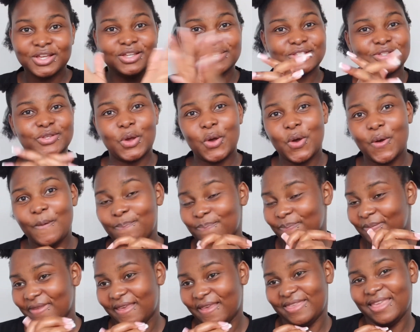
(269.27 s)
So
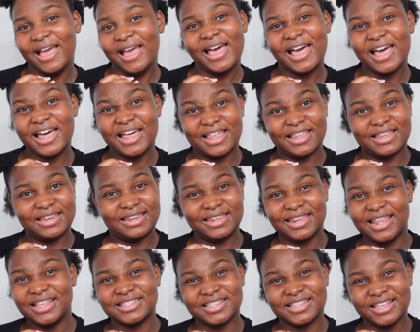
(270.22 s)
yeah,
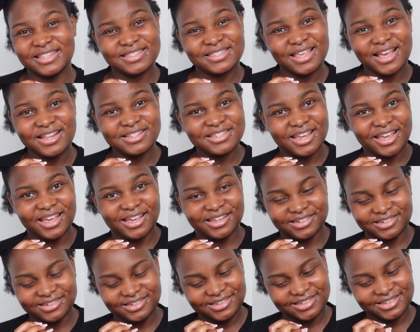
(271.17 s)
let's get started.